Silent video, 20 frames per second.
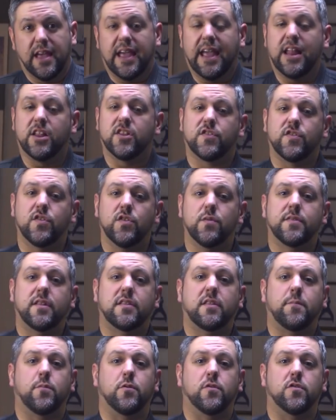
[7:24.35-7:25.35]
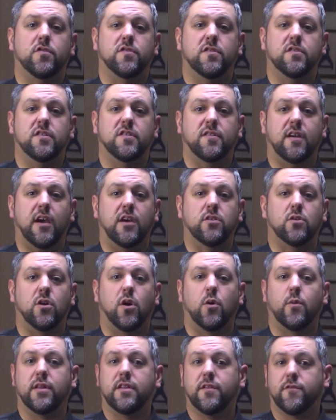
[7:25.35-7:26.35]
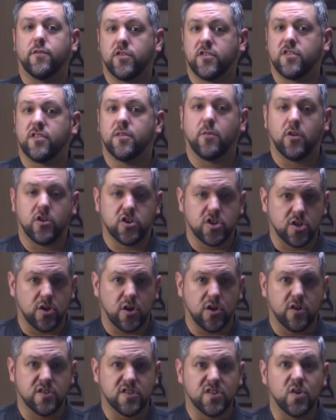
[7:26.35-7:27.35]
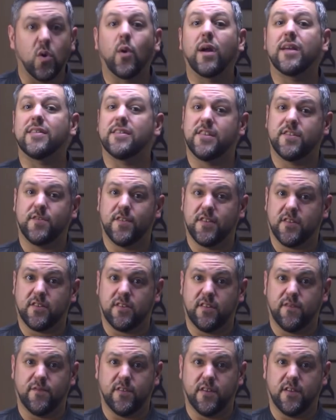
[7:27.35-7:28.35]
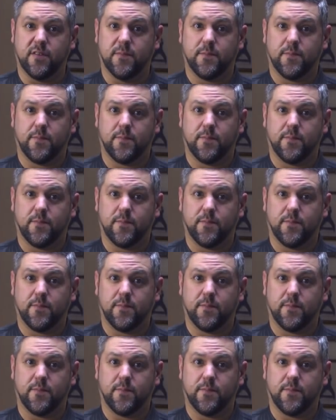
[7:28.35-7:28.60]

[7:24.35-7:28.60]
It assumes that the person is either already versed in the martial arts or at least physically fit.